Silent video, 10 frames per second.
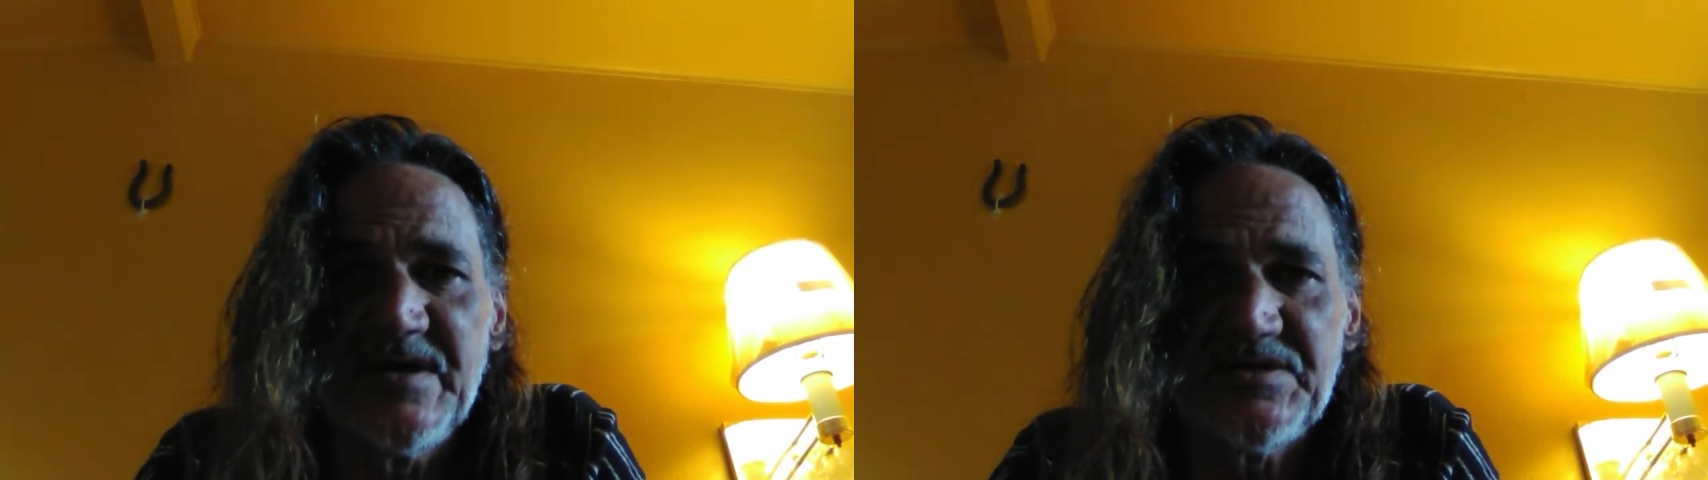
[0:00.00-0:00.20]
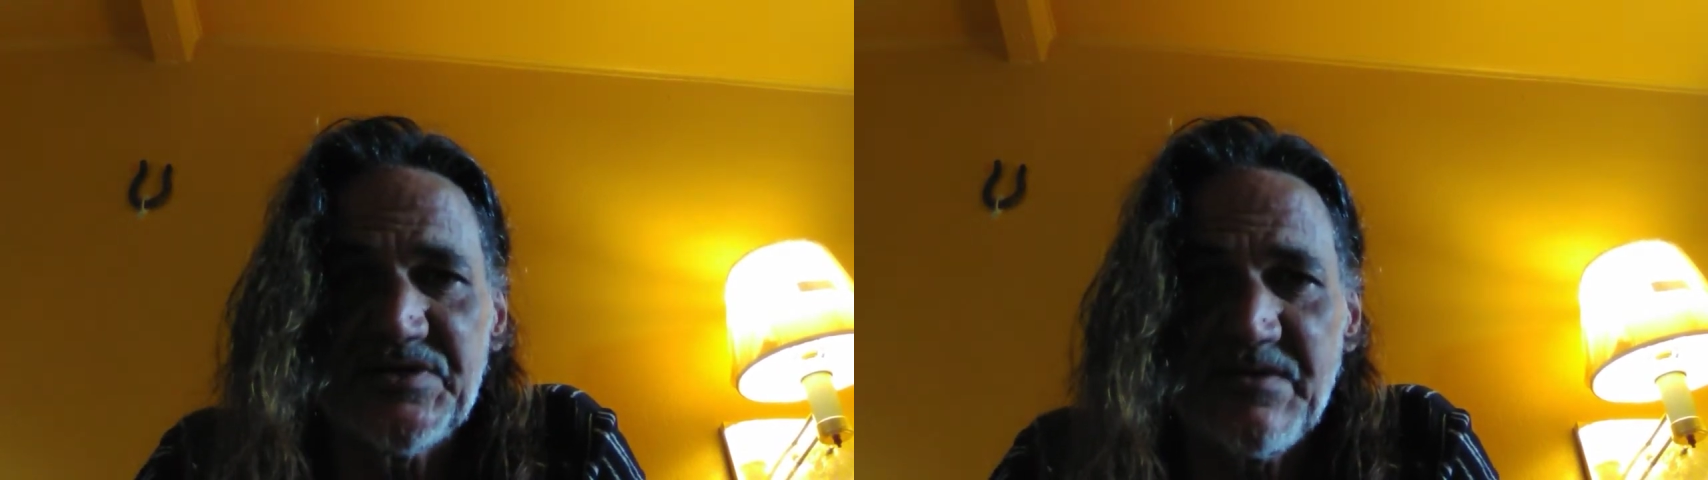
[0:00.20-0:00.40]

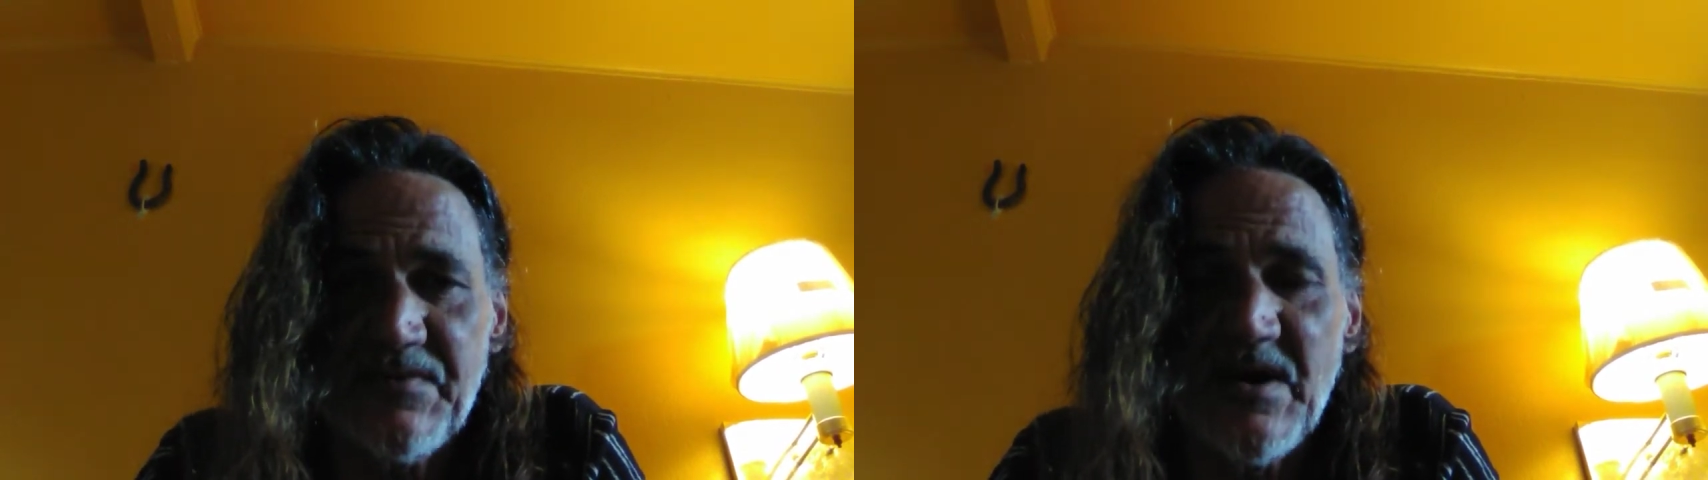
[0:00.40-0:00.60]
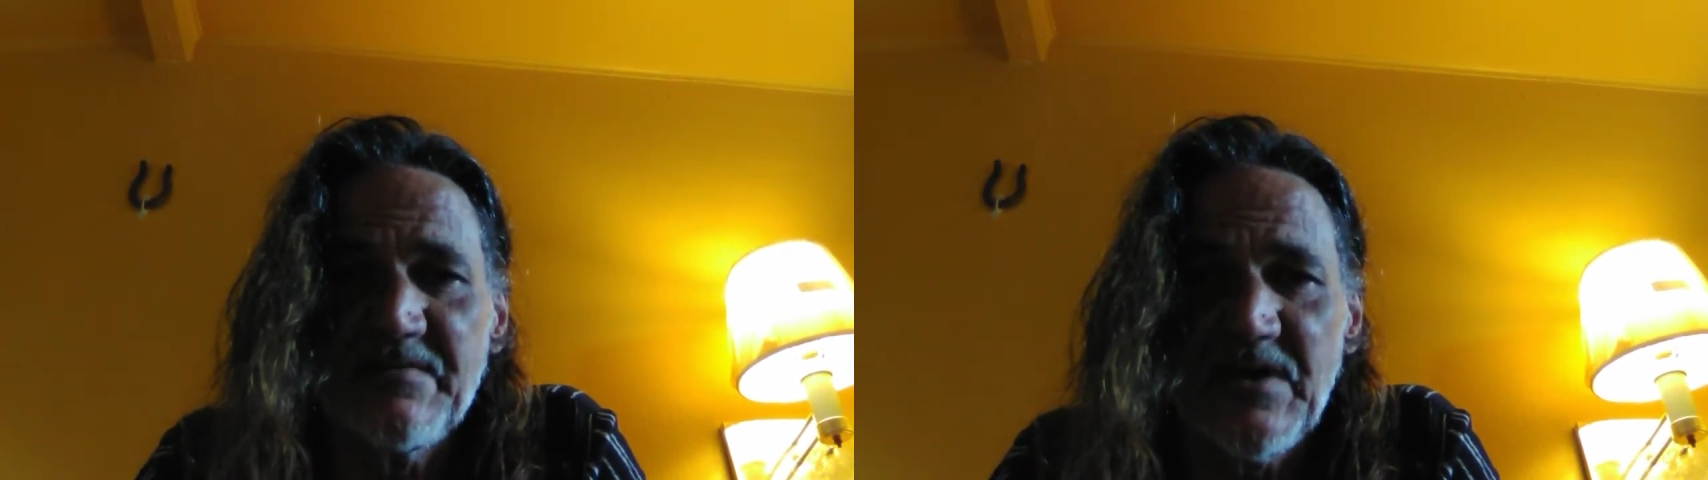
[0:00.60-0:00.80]
front of
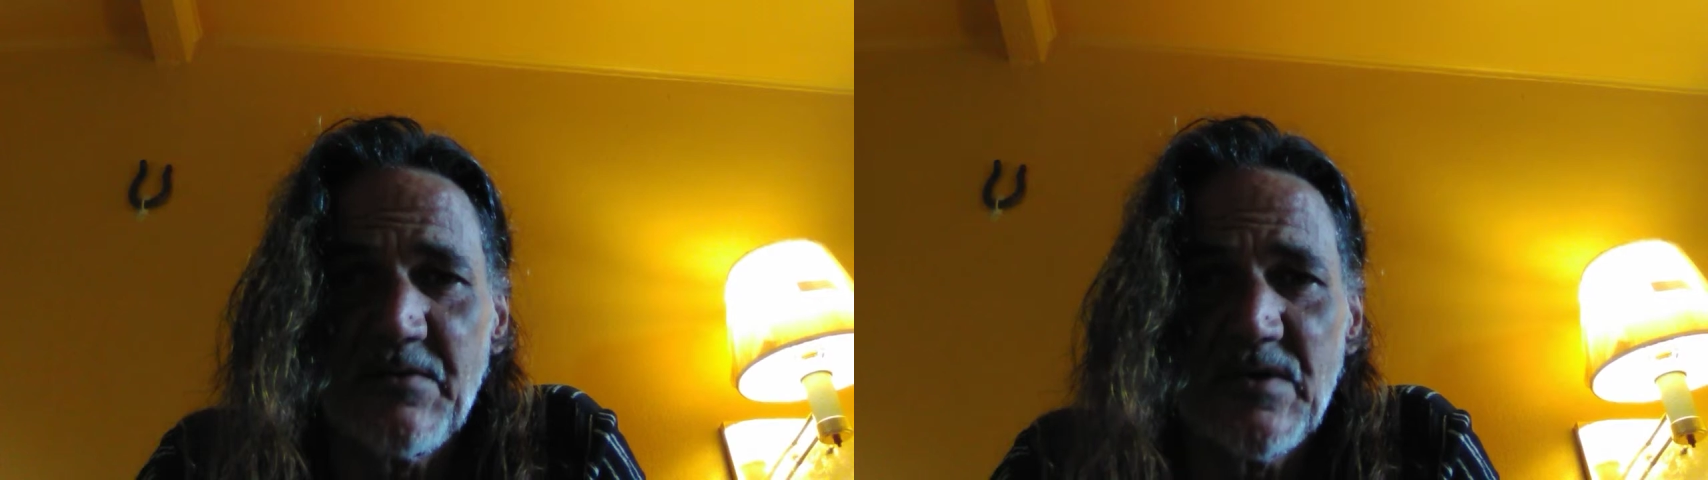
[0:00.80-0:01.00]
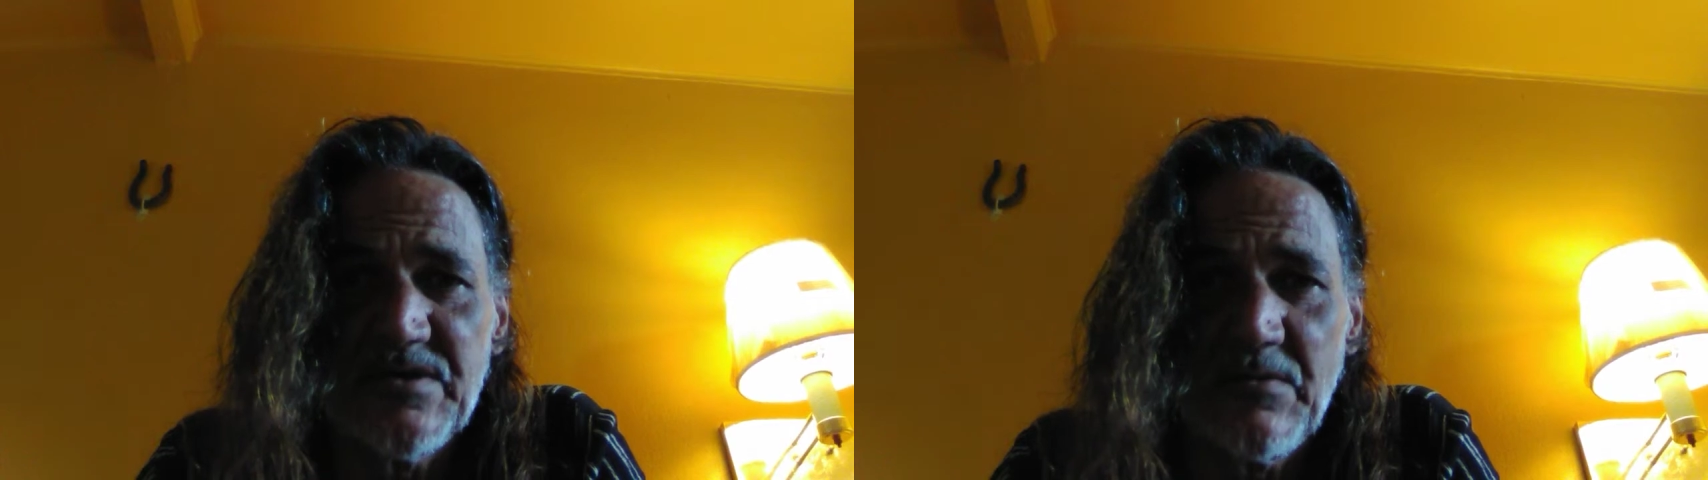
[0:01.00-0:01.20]
it where the
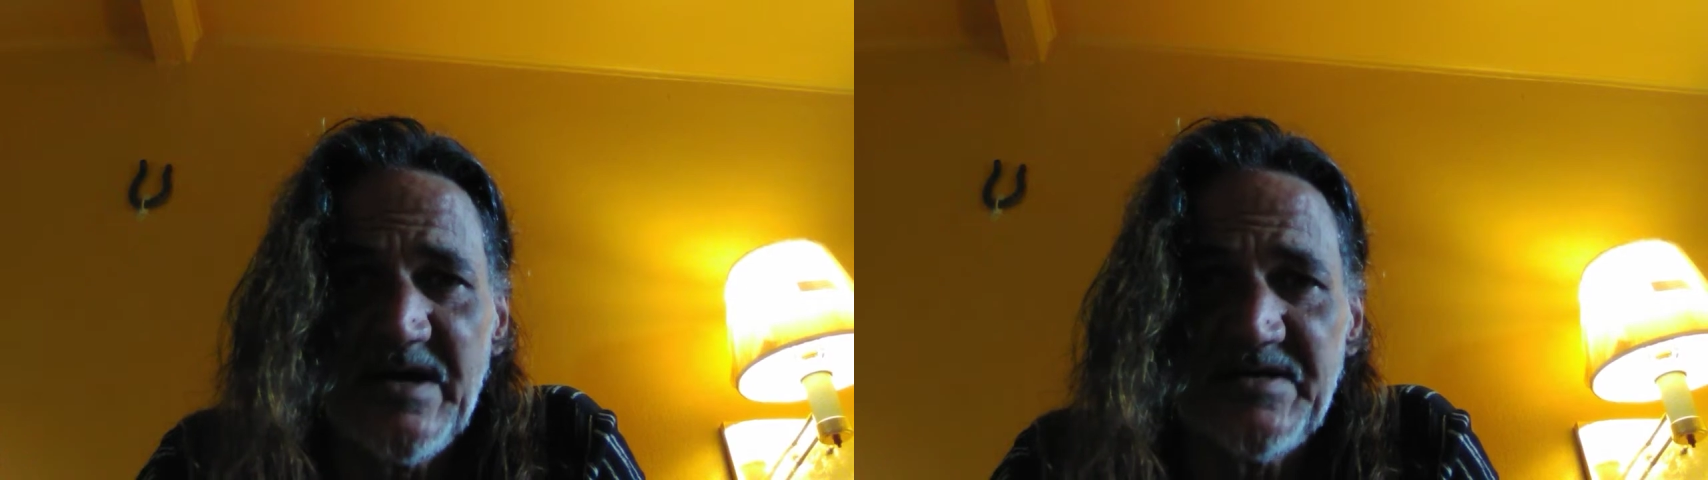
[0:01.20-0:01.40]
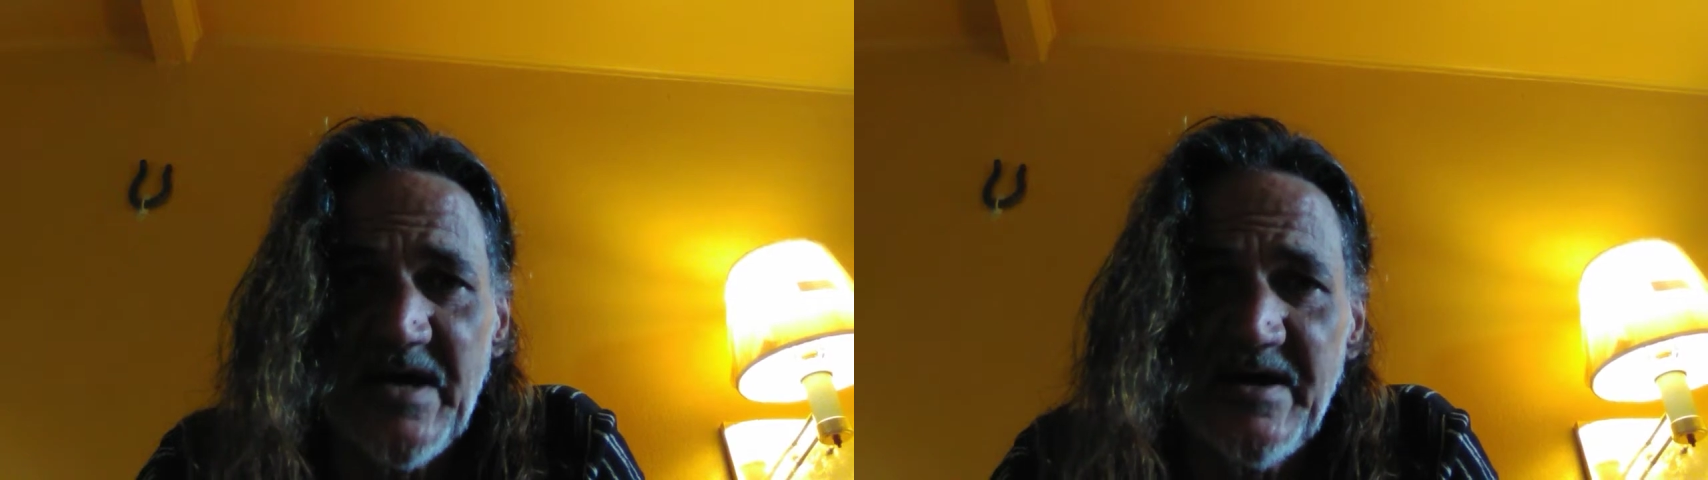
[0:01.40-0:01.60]
white
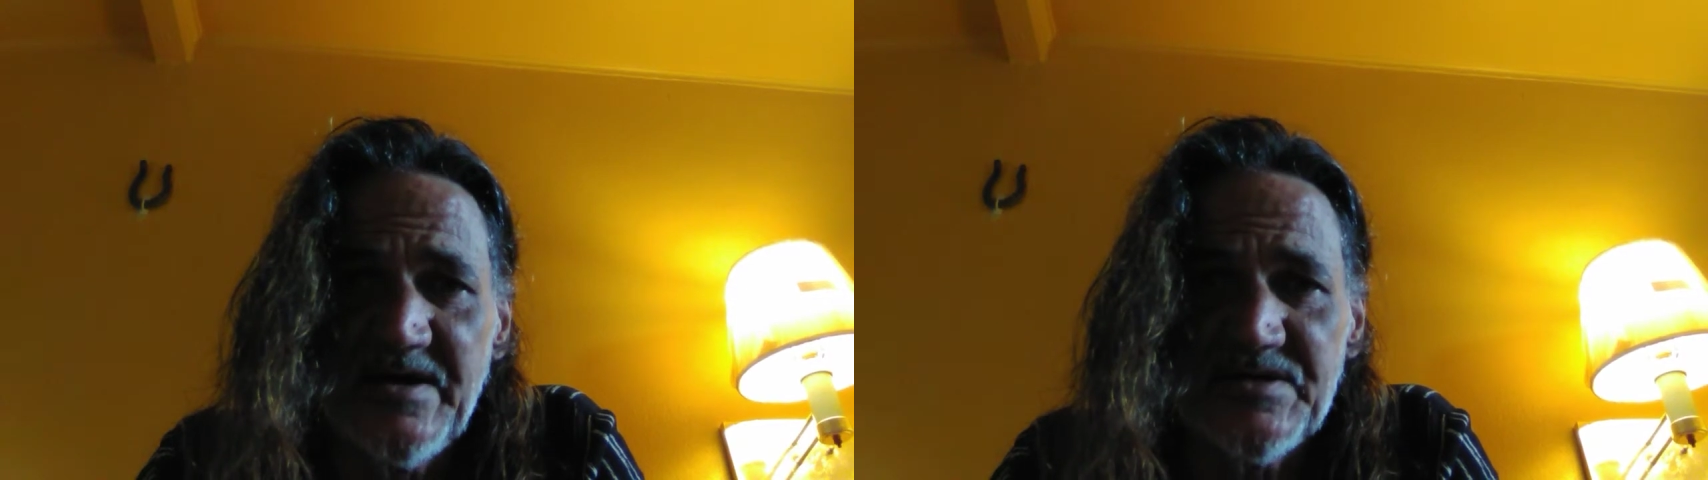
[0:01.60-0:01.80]
dot is.